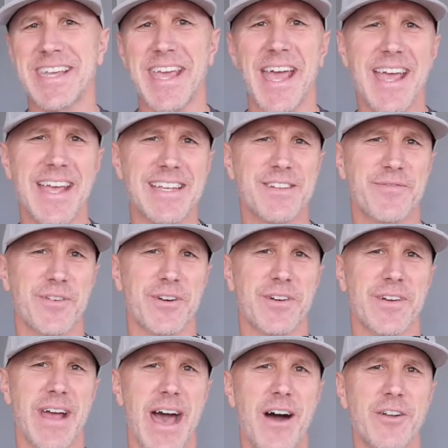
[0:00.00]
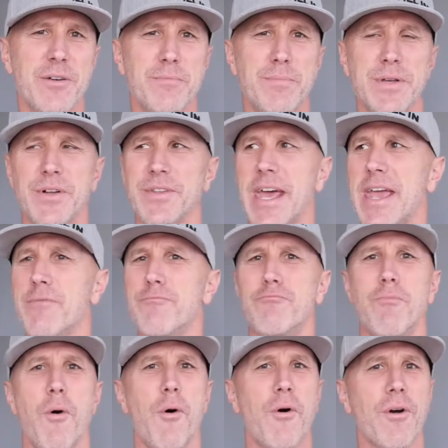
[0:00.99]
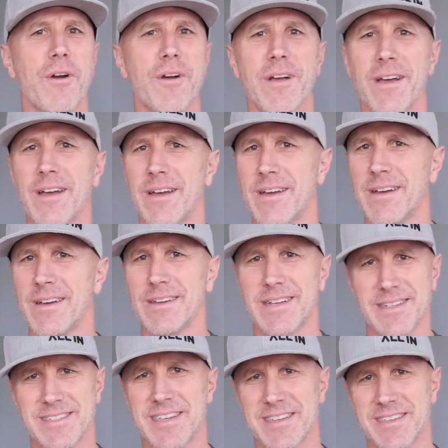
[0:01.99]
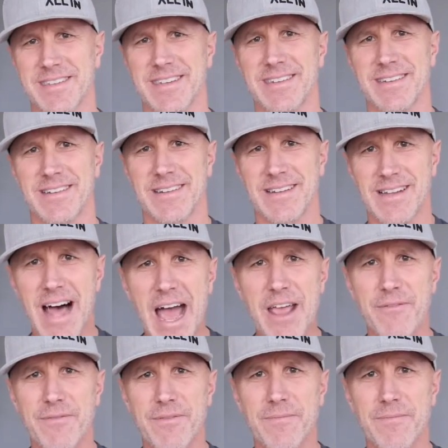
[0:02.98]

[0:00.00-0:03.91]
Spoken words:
case for how to build a more consistent life.